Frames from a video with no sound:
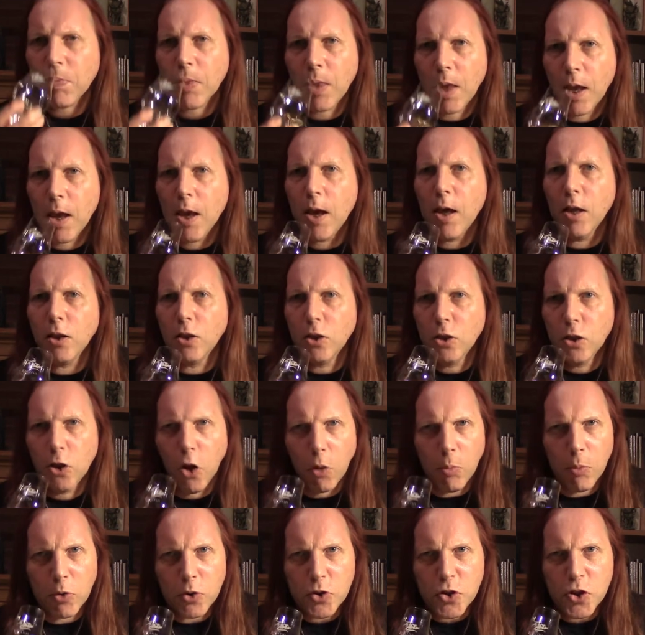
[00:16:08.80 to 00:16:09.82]
A
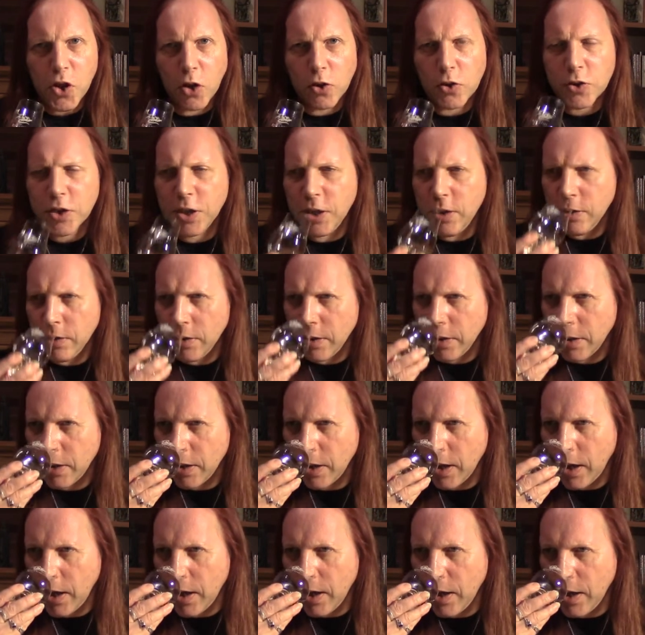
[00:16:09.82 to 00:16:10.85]
lot more salty.
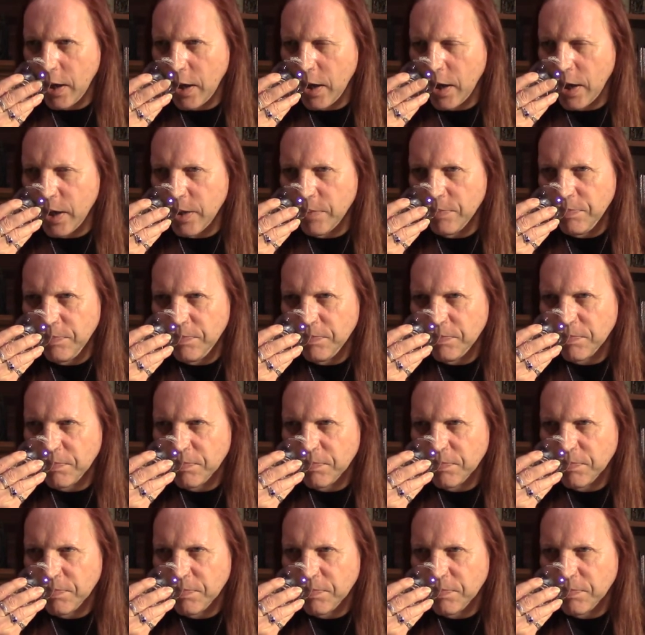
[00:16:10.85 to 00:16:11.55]
It's